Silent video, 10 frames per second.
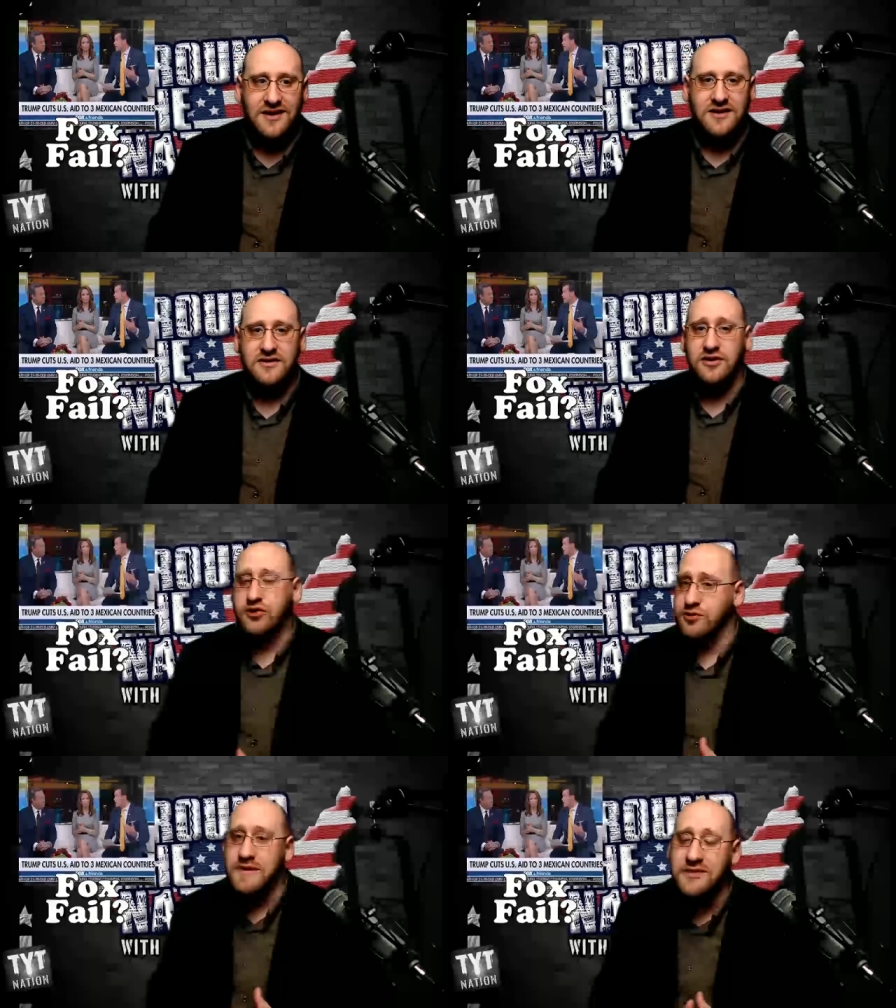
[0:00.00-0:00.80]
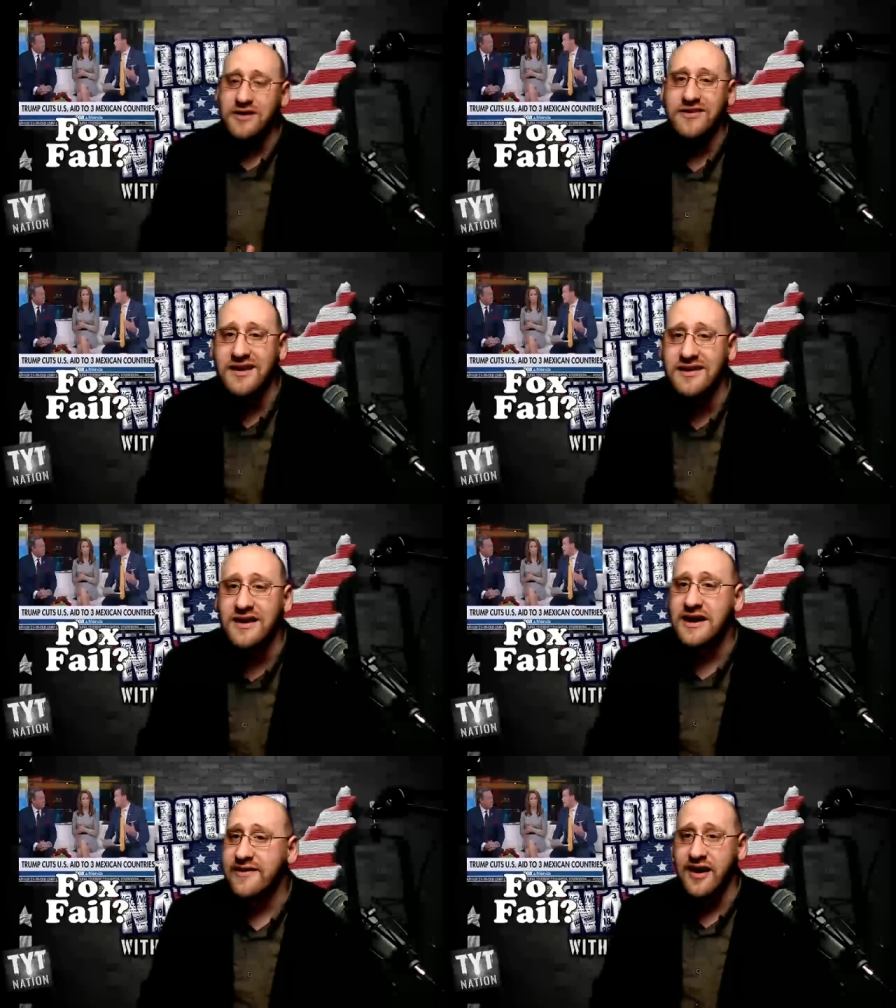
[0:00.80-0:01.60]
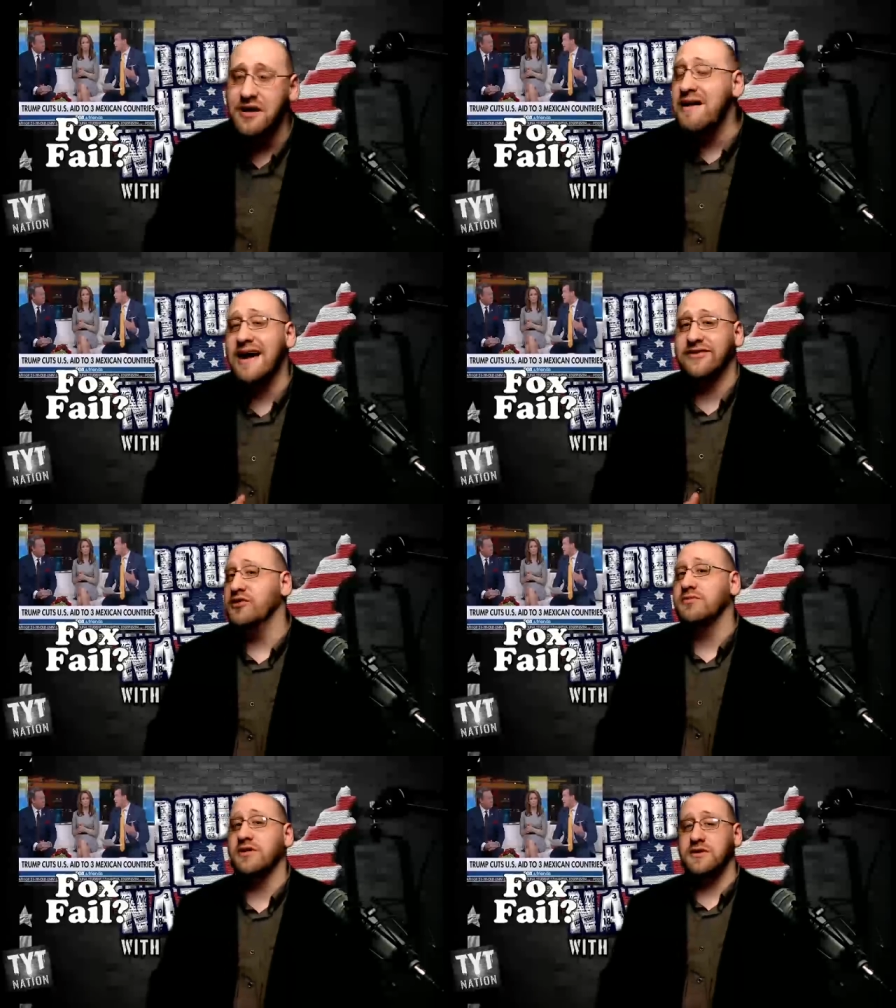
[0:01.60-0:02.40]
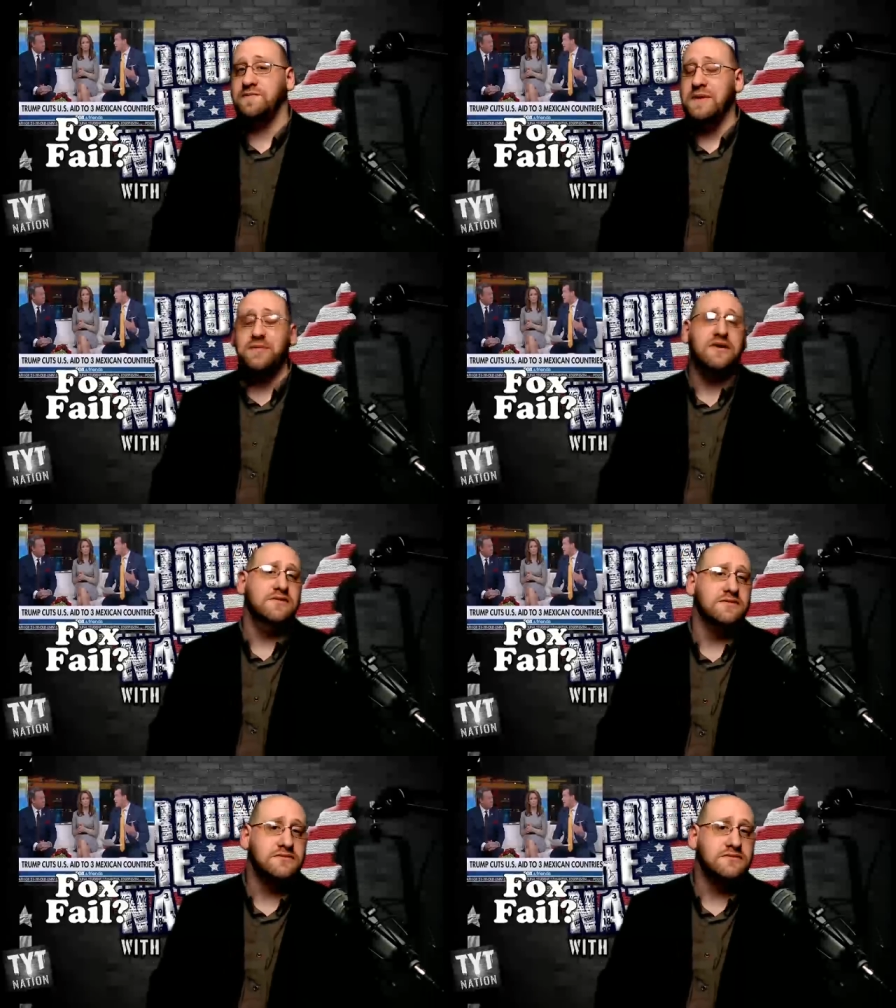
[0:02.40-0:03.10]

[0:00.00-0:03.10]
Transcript: They're criminals and some I assume are good people.